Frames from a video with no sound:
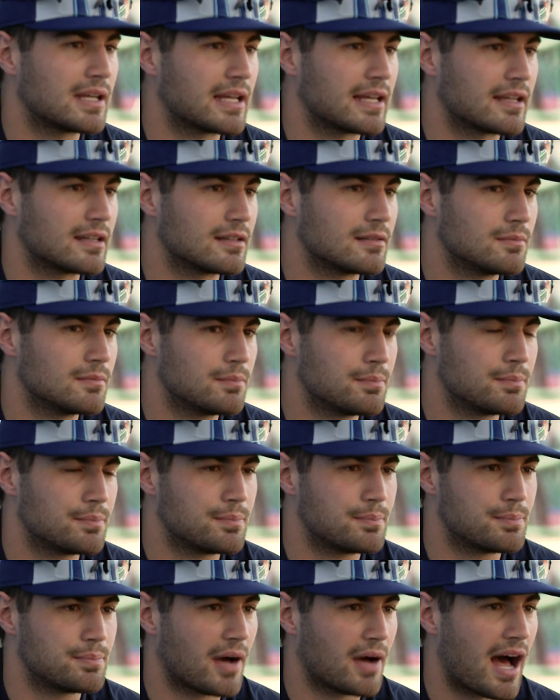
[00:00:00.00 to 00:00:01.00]
and
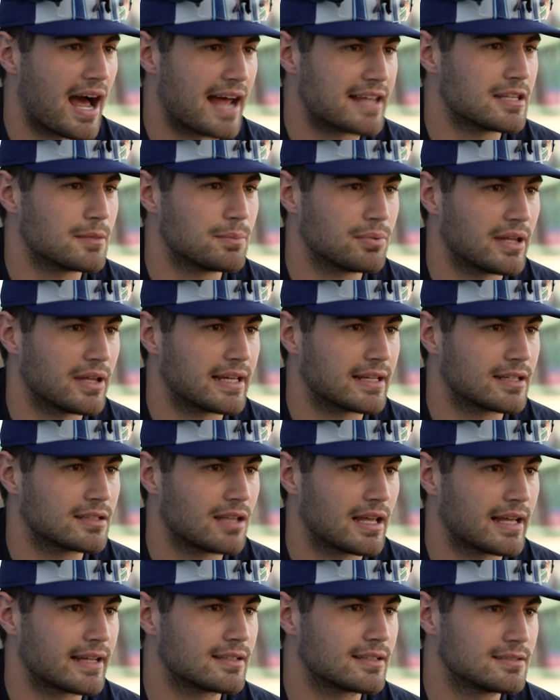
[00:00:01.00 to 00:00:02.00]
behind the plate,
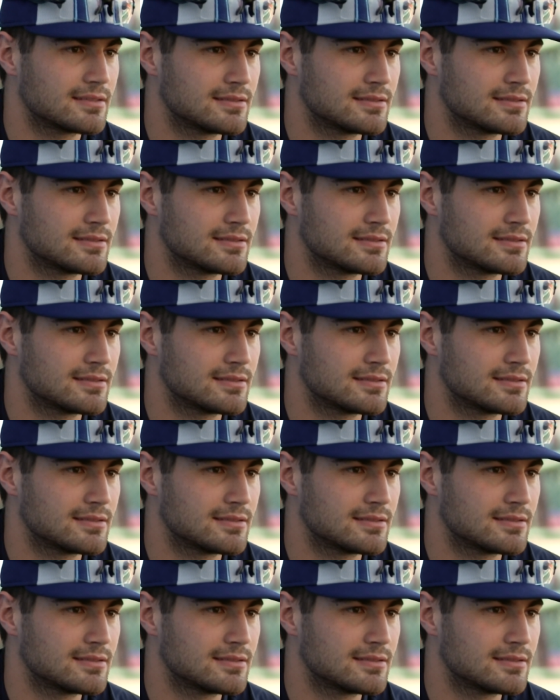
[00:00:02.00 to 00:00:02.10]
like